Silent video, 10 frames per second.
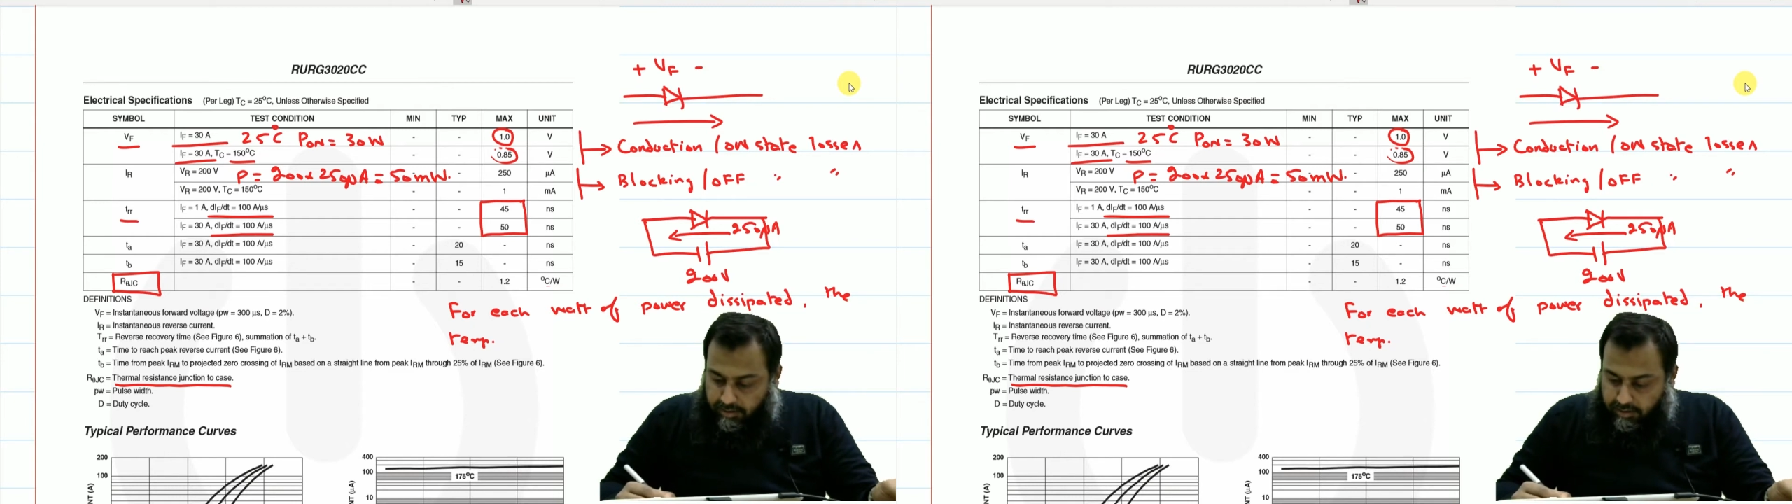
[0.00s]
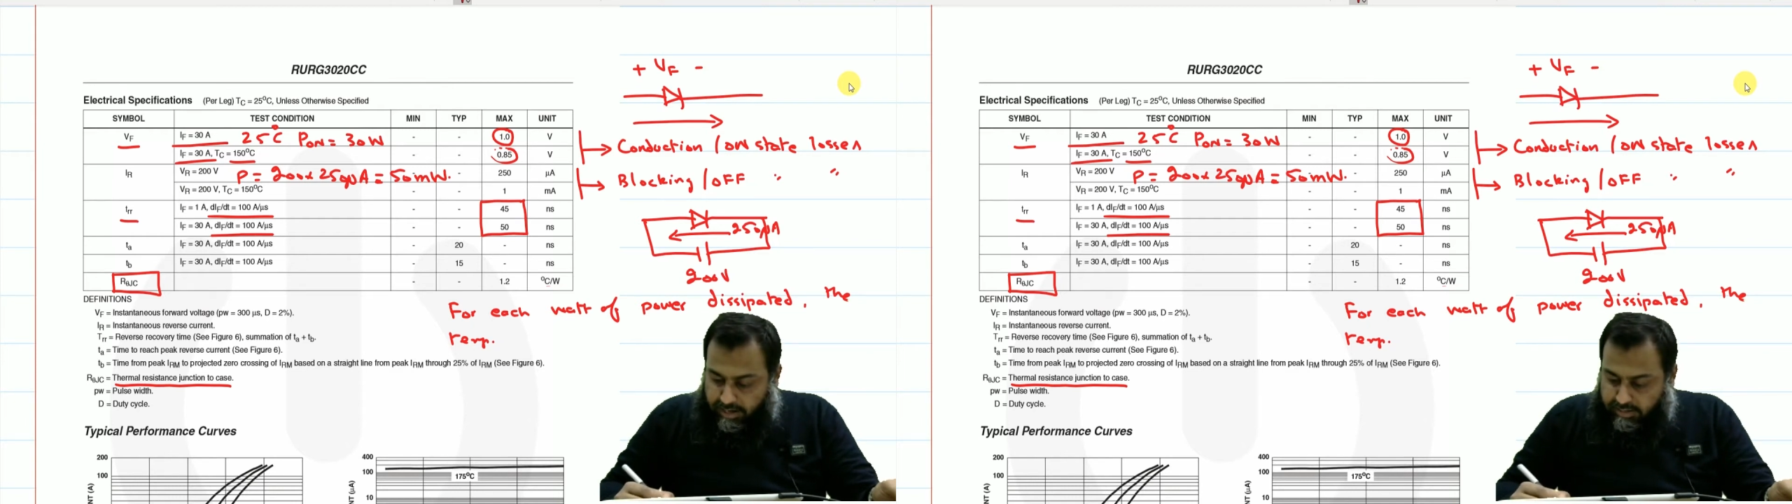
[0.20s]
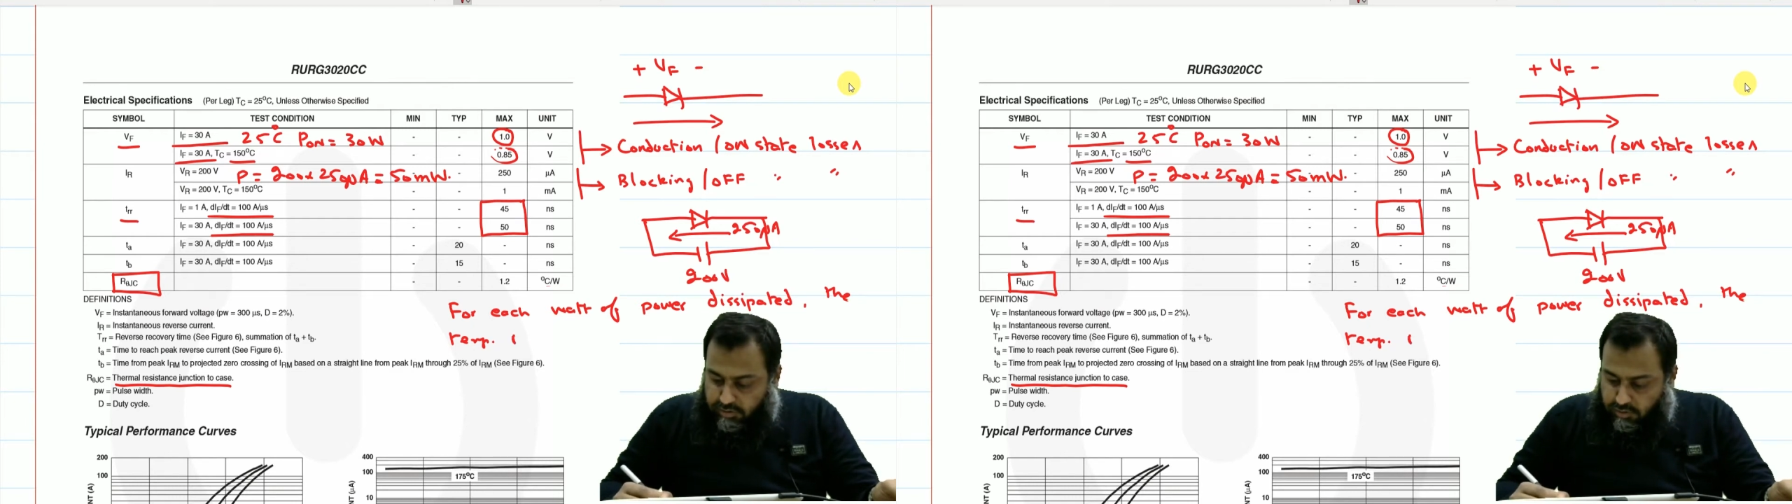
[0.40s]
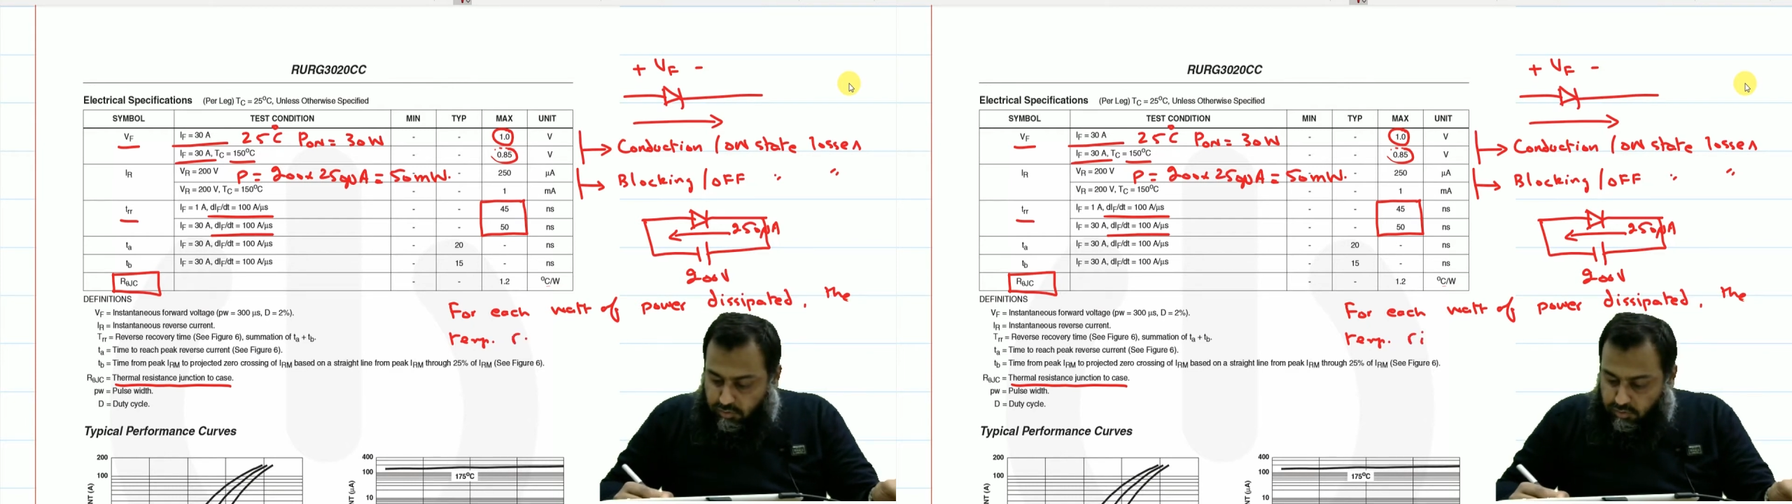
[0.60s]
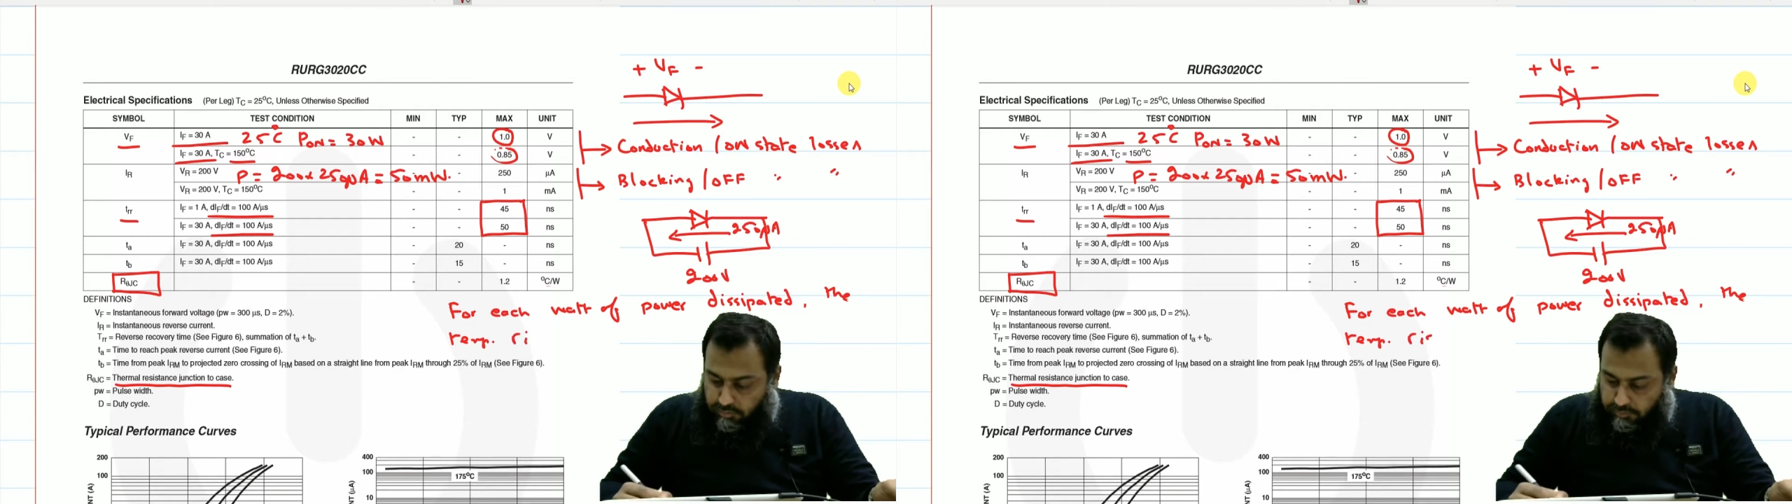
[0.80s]
rises
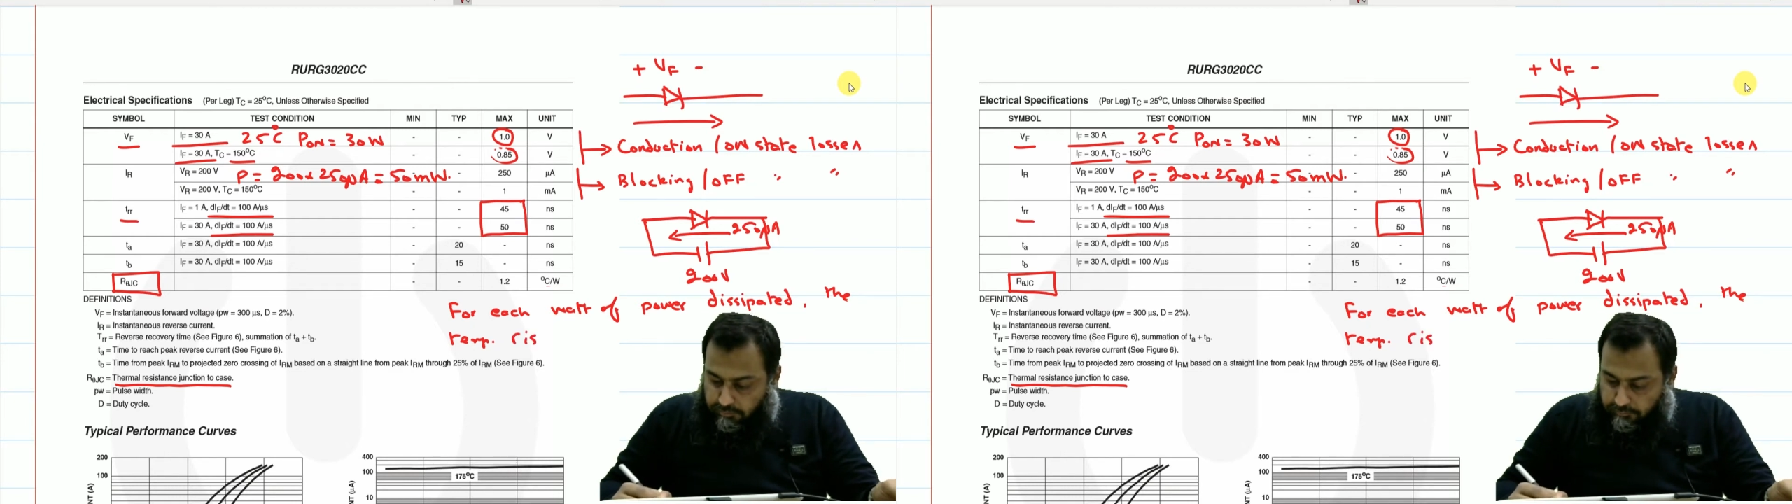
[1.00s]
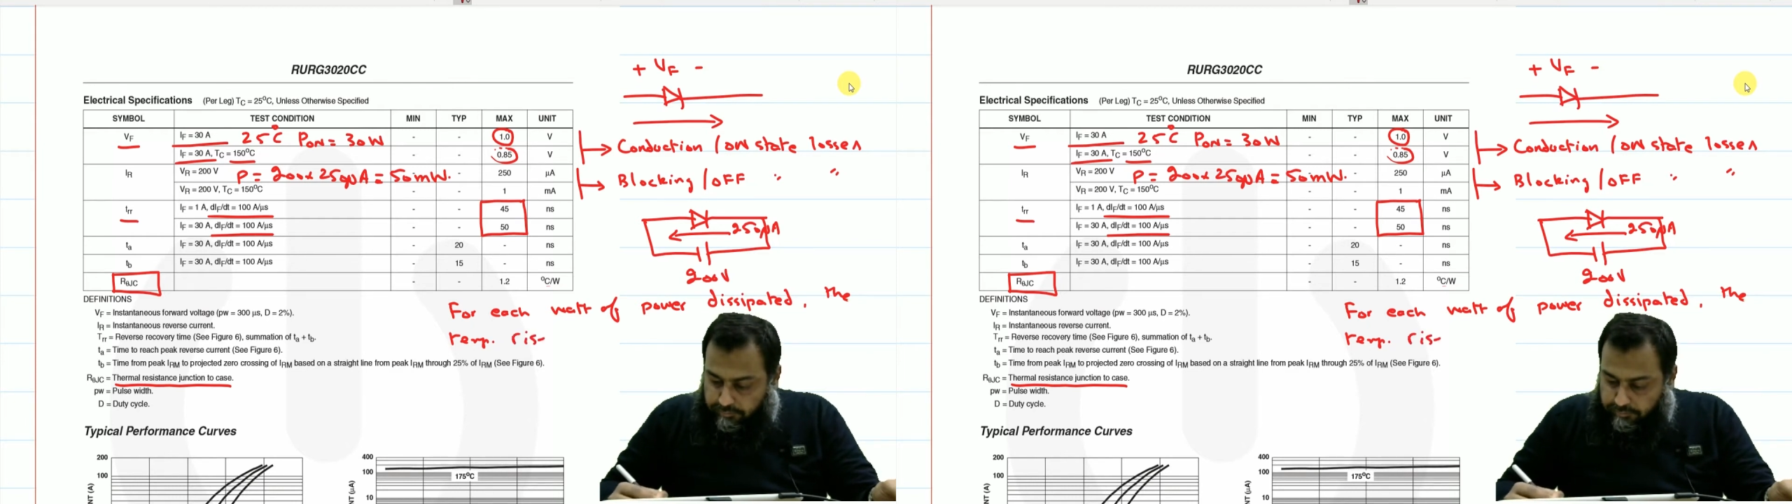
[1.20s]
to